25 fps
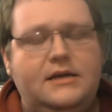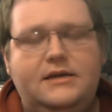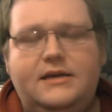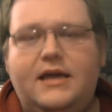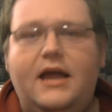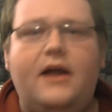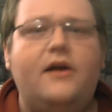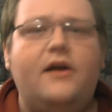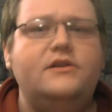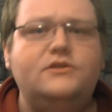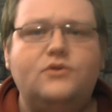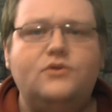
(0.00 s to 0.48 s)

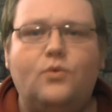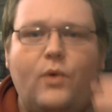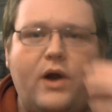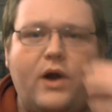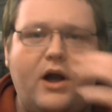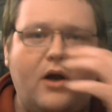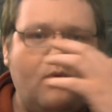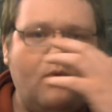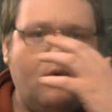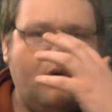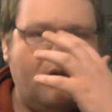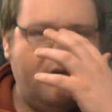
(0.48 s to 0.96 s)
Karen's a
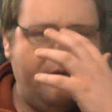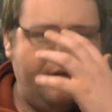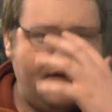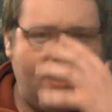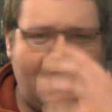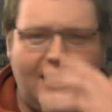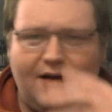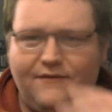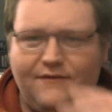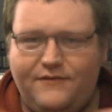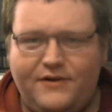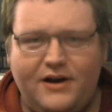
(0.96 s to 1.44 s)
werewolf.
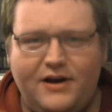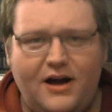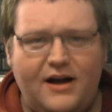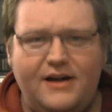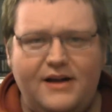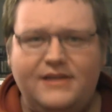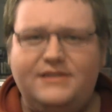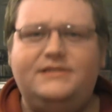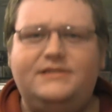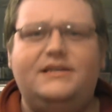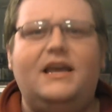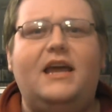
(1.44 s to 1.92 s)
I've got
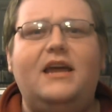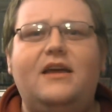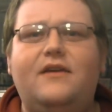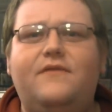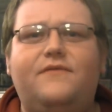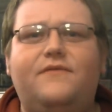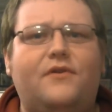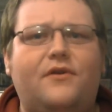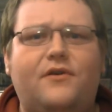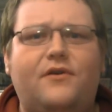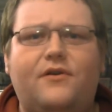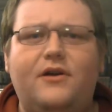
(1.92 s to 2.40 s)
to
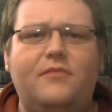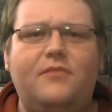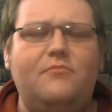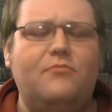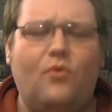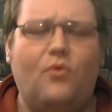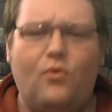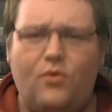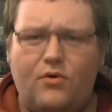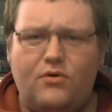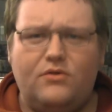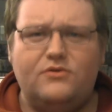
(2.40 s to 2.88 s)
save her
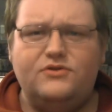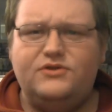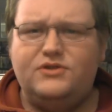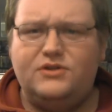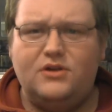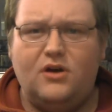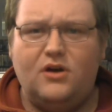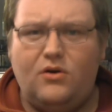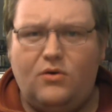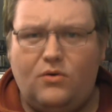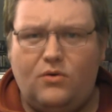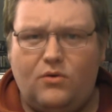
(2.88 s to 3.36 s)
immortal
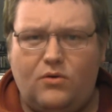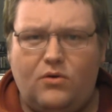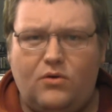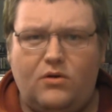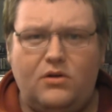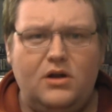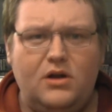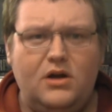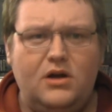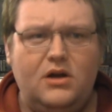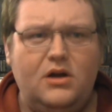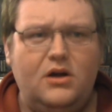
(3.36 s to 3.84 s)
soul,